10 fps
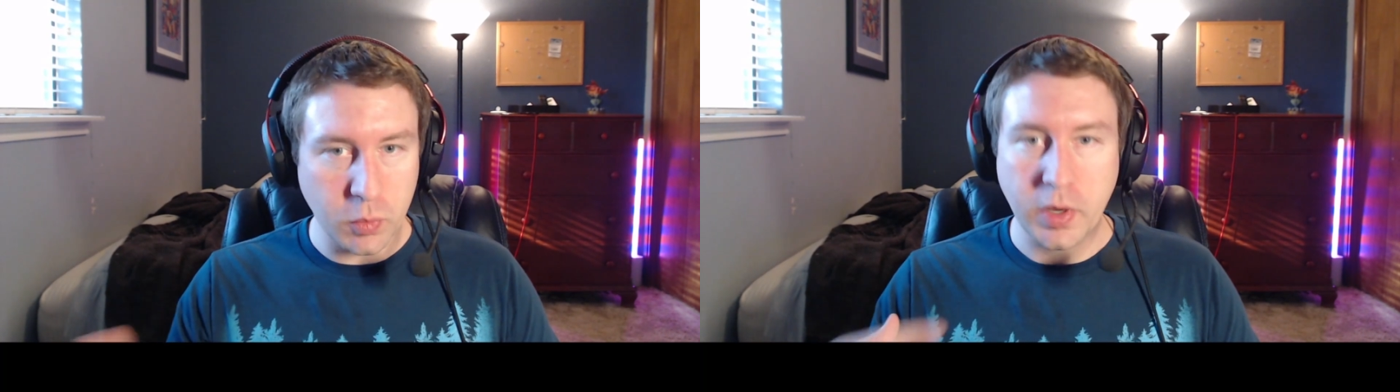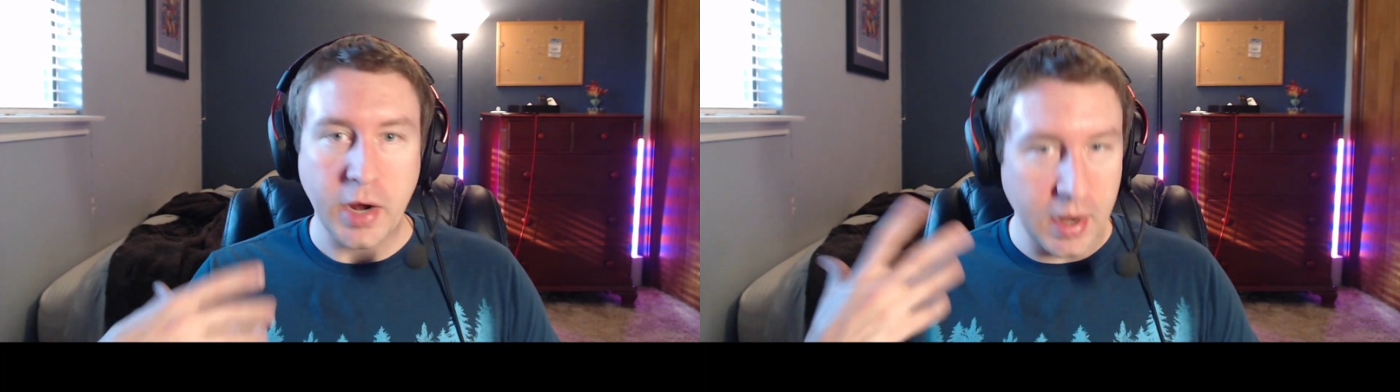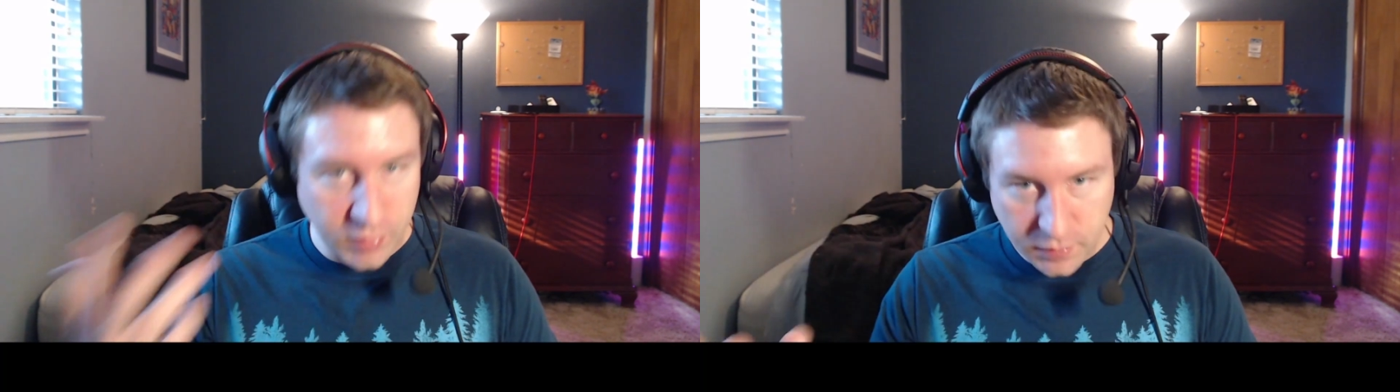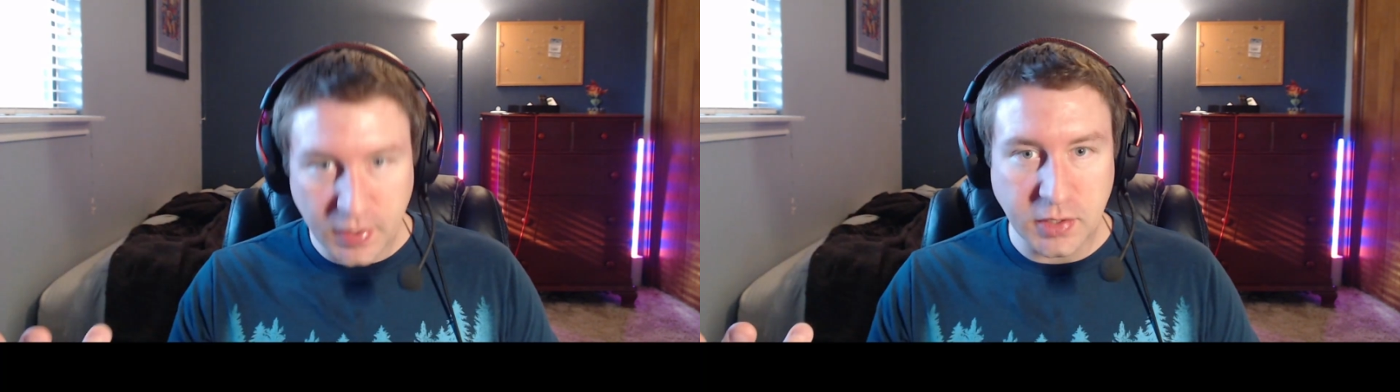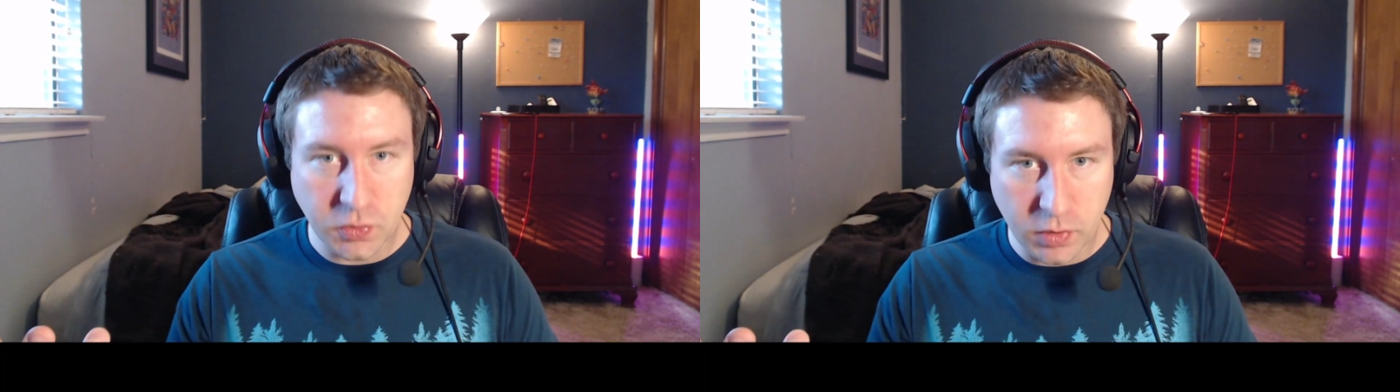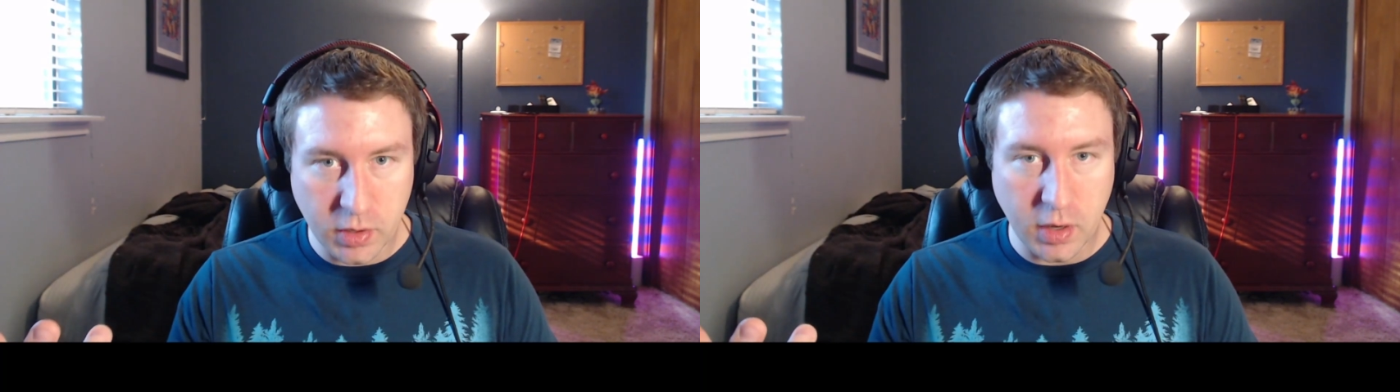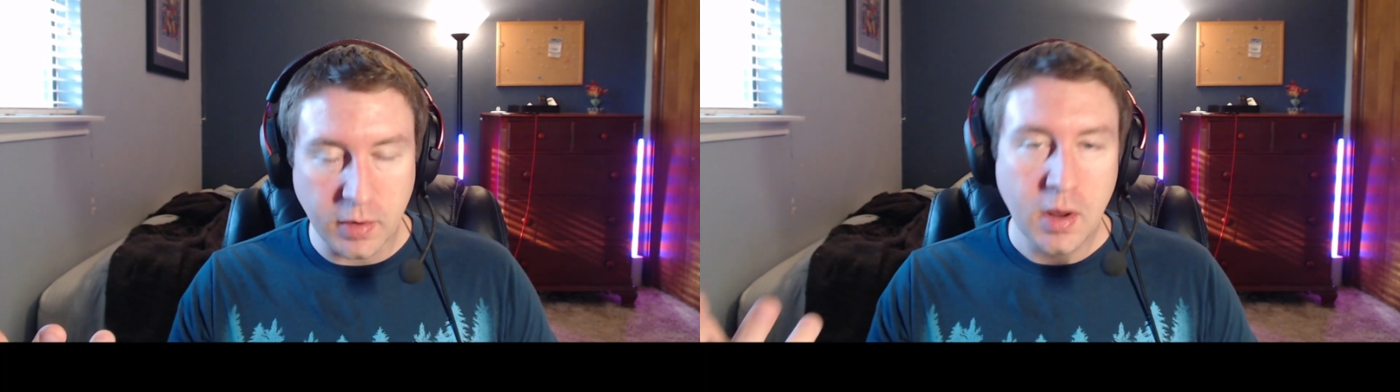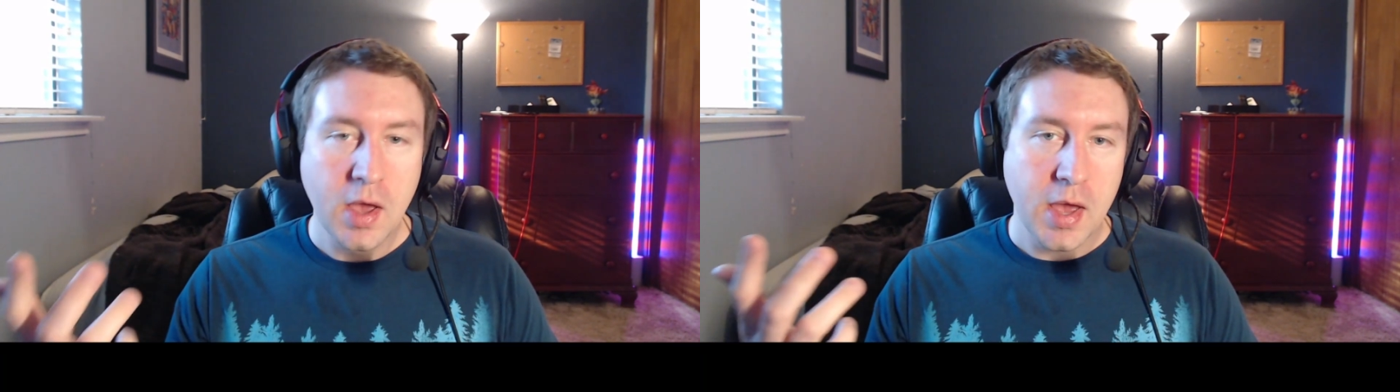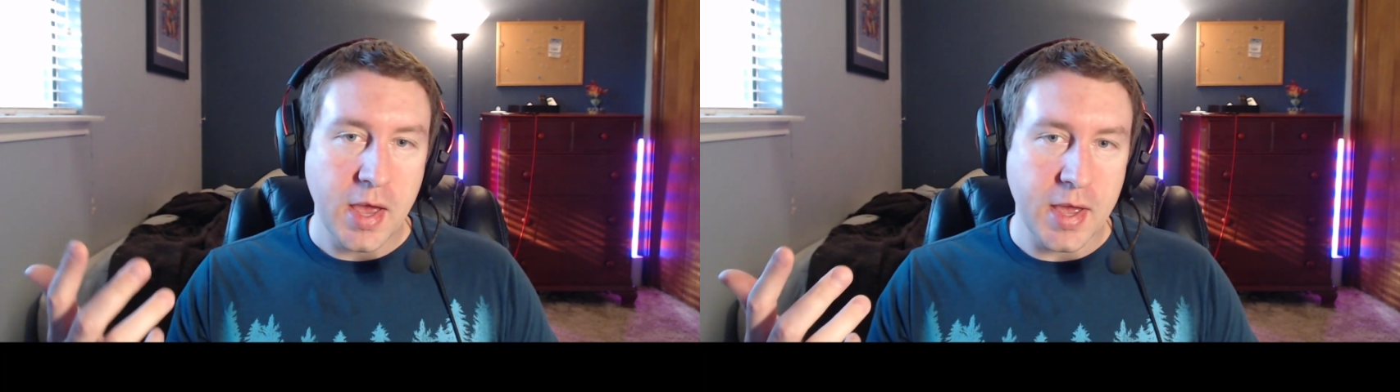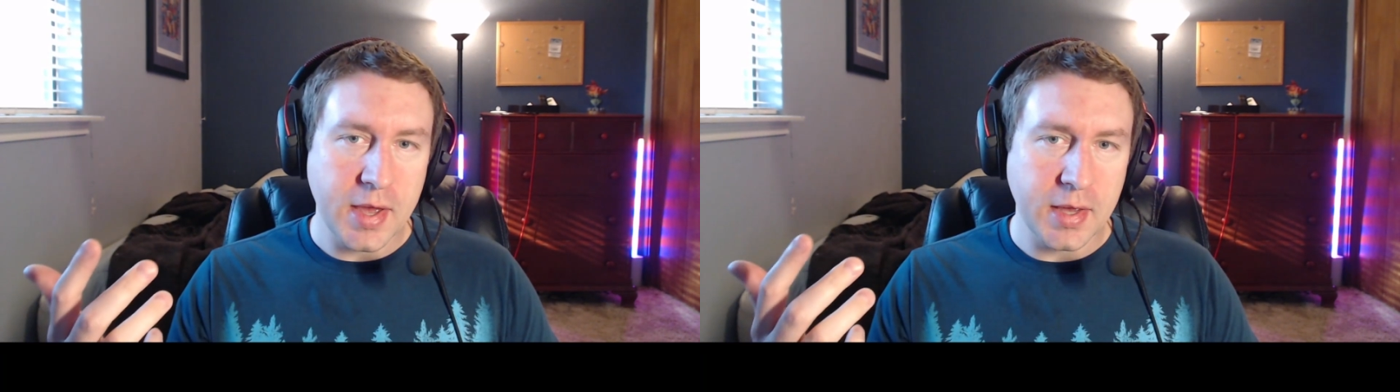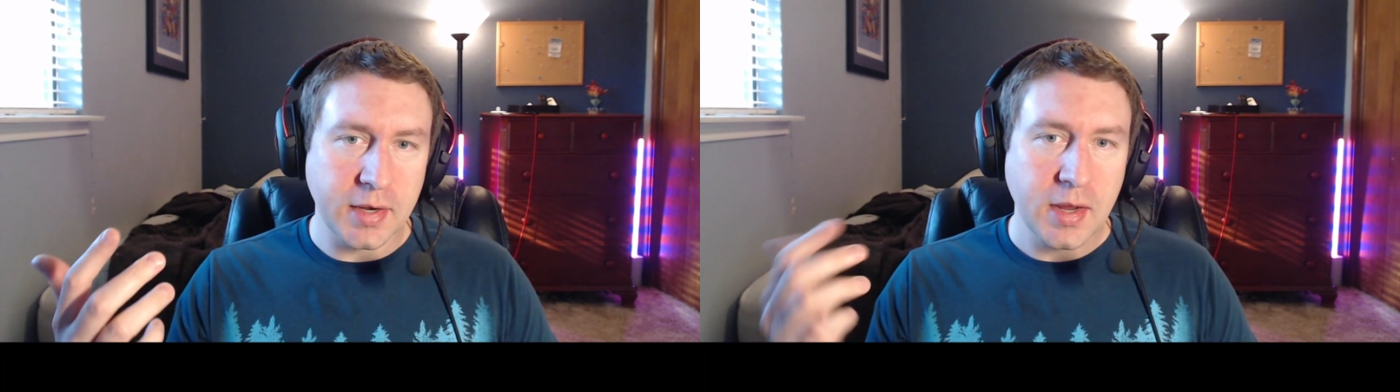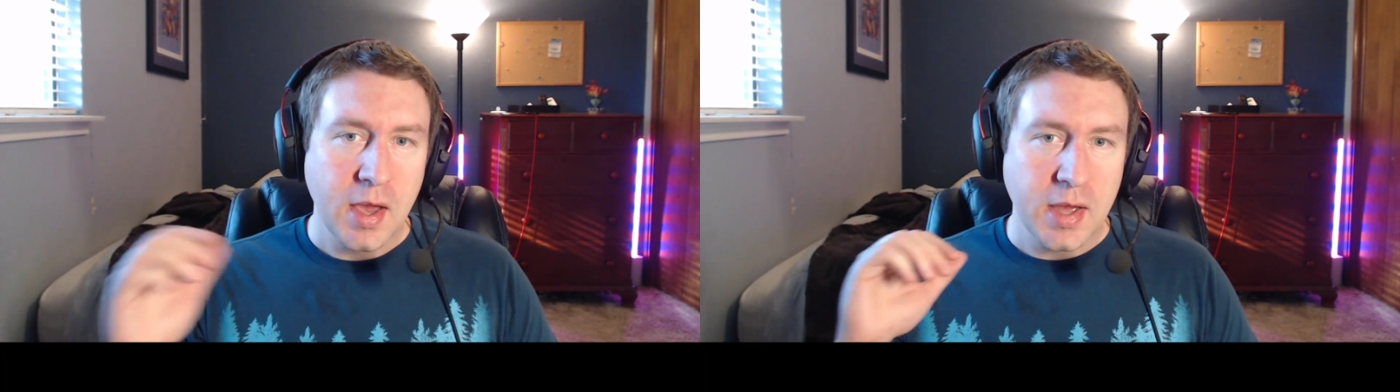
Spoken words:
We got to have a device to run it on, and